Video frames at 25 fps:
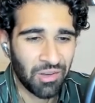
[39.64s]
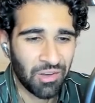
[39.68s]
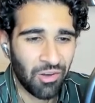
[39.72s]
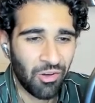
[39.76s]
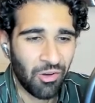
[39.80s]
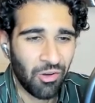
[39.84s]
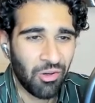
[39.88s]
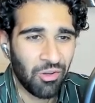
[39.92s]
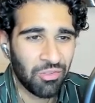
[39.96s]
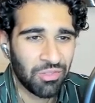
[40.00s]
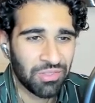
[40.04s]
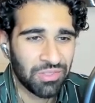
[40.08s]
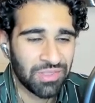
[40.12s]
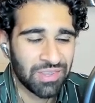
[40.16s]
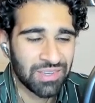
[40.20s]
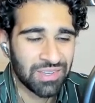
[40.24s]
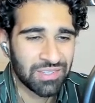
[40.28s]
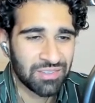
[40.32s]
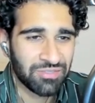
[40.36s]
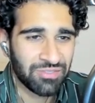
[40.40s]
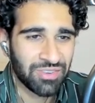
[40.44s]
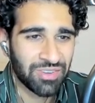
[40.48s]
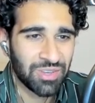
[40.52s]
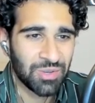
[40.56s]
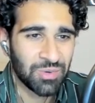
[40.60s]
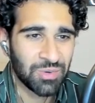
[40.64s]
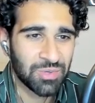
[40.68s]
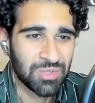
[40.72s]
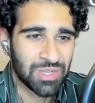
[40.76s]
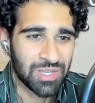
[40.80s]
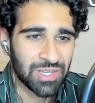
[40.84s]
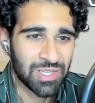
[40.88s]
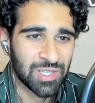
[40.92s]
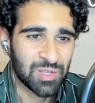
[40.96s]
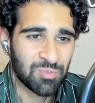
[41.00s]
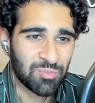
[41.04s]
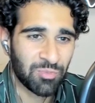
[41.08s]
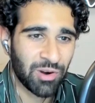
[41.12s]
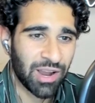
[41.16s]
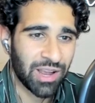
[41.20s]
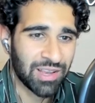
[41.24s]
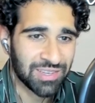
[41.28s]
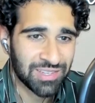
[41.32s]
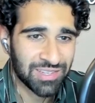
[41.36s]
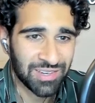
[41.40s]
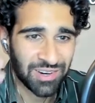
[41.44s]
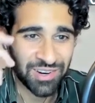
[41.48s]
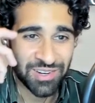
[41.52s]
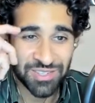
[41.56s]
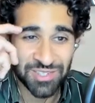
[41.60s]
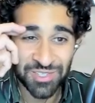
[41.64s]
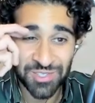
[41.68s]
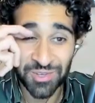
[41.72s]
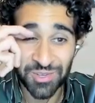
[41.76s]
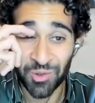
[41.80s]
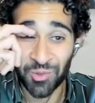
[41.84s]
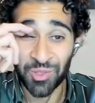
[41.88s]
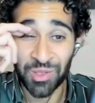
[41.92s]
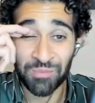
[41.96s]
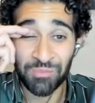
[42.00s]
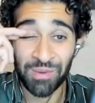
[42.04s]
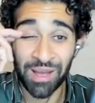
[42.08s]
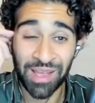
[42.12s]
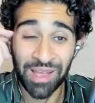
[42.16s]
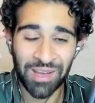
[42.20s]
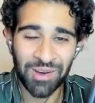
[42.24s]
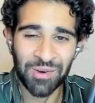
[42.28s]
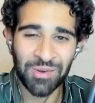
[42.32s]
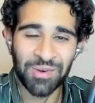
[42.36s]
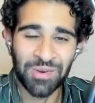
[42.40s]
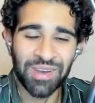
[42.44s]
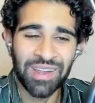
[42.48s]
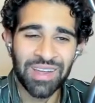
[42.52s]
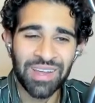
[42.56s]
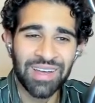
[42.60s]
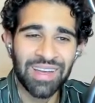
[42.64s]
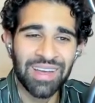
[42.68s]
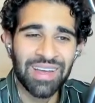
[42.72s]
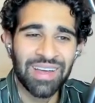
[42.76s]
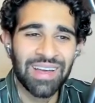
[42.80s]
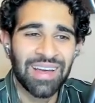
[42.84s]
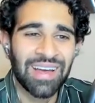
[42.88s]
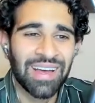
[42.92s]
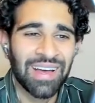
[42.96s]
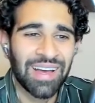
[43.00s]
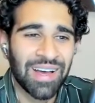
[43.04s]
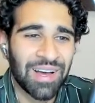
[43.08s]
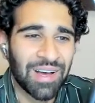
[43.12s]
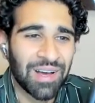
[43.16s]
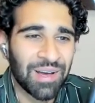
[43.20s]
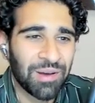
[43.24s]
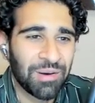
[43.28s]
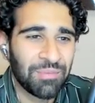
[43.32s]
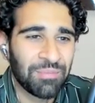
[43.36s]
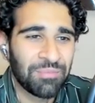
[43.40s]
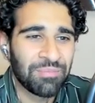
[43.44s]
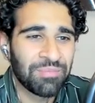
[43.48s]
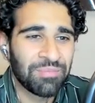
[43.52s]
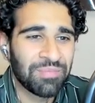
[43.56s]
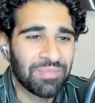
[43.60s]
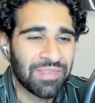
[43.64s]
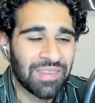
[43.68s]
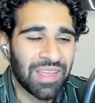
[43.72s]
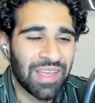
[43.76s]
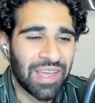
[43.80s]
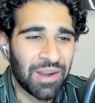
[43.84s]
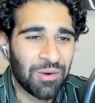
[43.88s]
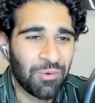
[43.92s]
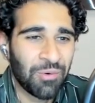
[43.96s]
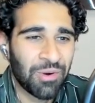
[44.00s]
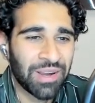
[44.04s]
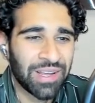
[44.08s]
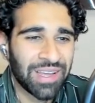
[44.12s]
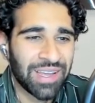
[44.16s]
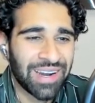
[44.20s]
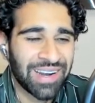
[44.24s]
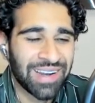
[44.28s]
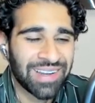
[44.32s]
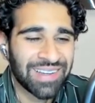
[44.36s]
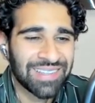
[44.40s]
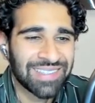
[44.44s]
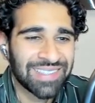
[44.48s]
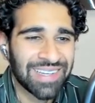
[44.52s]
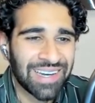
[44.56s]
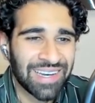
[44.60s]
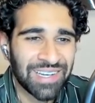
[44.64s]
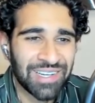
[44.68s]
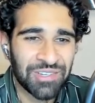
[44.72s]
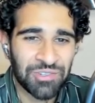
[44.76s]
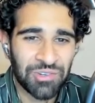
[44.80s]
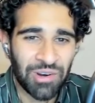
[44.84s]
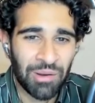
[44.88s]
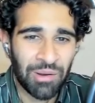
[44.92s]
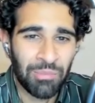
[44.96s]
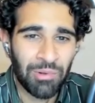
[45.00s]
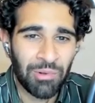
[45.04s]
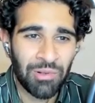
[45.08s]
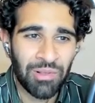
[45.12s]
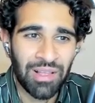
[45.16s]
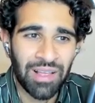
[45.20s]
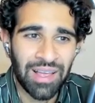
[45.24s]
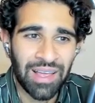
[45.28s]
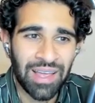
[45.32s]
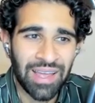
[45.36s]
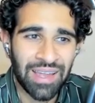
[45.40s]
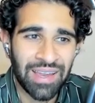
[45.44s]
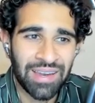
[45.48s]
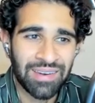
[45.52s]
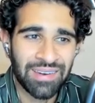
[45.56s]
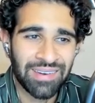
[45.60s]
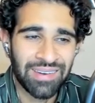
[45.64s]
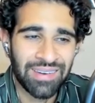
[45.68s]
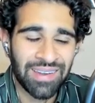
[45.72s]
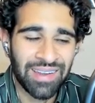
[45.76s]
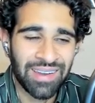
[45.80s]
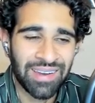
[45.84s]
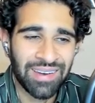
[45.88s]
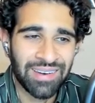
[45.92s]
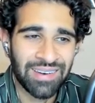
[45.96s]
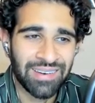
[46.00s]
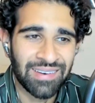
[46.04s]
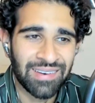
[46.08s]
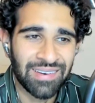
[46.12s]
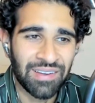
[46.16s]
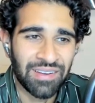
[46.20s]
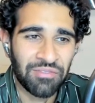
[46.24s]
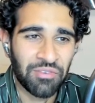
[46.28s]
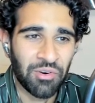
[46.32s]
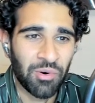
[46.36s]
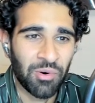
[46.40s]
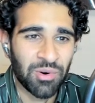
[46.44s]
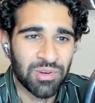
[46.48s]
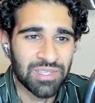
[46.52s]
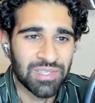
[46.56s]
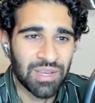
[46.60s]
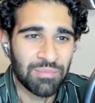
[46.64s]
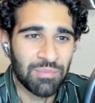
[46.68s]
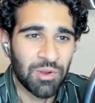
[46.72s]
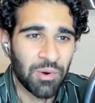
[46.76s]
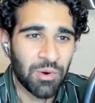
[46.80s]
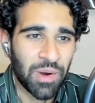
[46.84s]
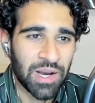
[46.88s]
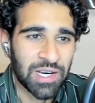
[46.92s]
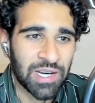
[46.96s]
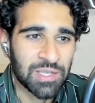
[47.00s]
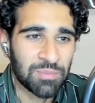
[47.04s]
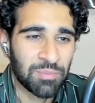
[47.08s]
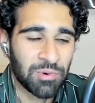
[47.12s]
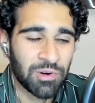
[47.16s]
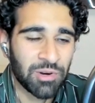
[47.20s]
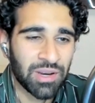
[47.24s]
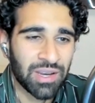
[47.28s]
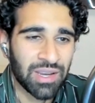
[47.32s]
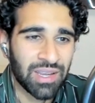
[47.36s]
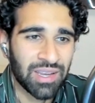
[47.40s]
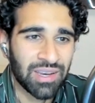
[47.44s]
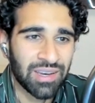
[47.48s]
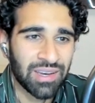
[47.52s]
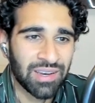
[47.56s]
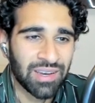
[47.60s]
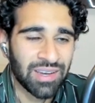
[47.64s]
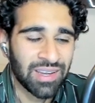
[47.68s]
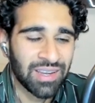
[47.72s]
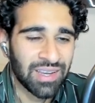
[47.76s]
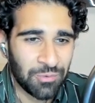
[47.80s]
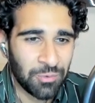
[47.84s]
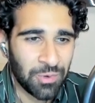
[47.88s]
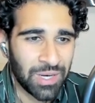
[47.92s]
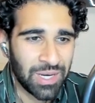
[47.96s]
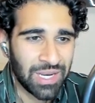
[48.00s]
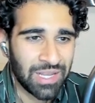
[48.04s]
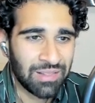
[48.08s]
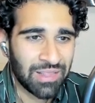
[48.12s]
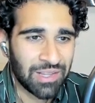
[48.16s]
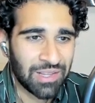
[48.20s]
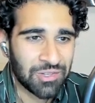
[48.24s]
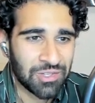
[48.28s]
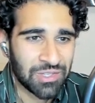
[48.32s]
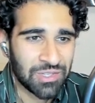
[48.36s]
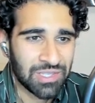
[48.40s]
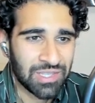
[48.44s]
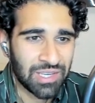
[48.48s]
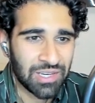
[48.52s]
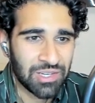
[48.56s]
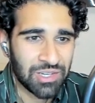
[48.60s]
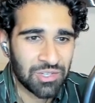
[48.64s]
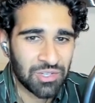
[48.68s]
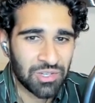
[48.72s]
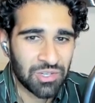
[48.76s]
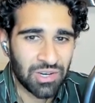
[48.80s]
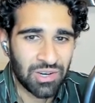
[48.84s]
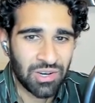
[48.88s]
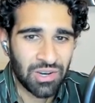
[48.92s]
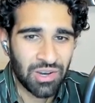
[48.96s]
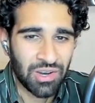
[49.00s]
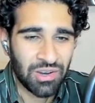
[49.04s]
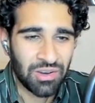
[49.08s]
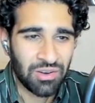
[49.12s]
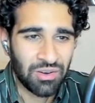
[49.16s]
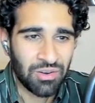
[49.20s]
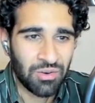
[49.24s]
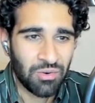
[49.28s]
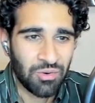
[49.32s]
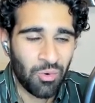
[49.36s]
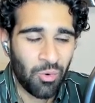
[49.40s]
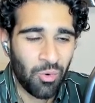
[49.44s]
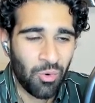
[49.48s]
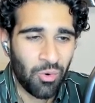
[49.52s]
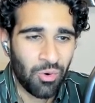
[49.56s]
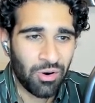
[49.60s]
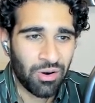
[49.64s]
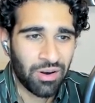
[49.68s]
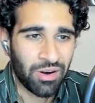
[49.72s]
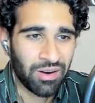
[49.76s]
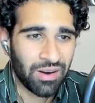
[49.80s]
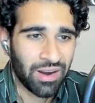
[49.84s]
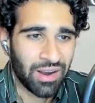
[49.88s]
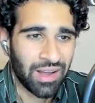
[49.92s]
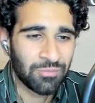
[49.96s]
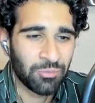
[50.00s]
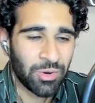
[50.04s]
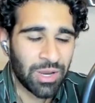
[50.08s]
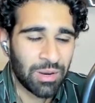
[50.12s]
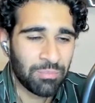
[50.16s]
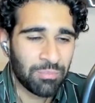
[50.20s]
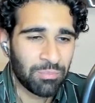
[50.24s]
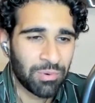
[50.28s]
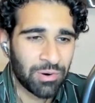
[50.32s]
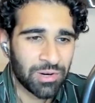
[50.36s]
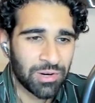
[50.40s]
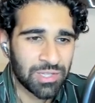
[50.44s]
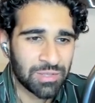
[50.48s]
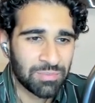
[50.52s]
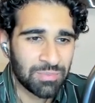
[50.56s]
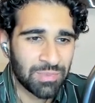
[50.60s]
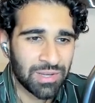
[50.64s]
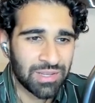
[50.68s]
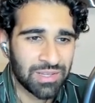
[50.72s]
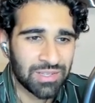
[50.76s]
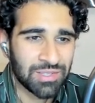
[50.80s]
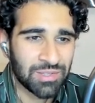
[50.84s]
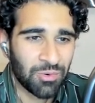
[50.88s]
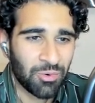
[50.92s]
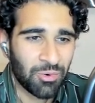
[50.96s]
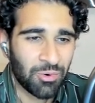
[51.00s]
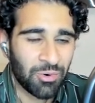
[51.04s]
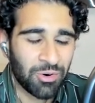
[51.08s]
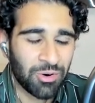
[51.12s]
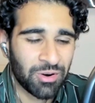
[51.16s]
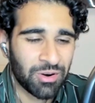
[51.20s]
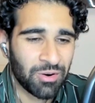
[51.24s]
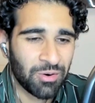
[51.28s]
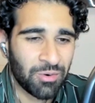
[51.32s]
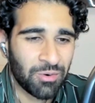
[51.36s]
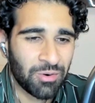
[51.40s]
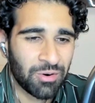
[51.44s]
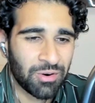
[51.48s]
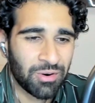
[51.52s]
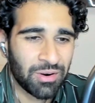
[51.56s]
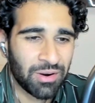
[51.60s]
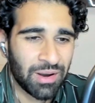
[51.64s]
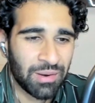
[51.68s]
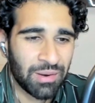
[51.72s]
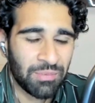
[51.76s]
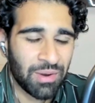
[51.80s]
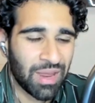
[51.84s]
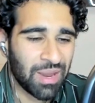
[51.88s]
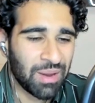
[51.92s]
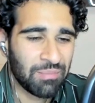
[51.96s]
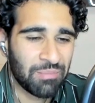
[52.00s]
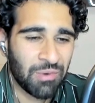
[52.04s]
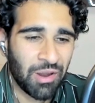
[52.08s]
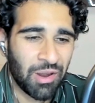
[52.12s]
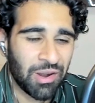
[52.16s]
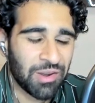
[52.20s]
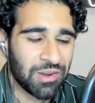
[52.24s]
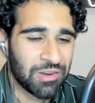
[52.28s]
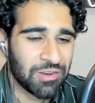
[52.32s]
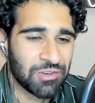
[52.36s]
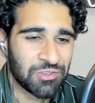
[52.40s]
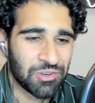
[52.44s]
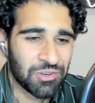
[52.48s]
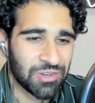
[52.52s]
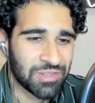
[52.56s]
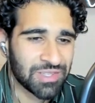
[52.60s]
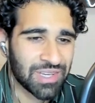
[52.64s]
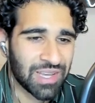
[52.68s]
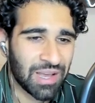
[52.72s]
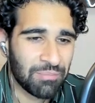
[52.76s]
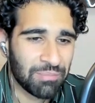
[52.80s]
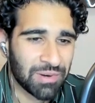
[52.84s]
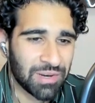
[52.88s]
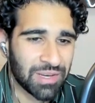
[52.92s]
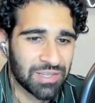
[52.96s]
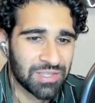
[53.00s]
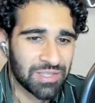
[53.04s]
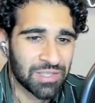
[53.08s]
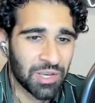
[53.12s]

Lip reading: All of these views expressed are solely my own. I don't want to get into any trouble, and of course I'm no expert in reading legislation nor reimbursements, or I'm not an insurance company.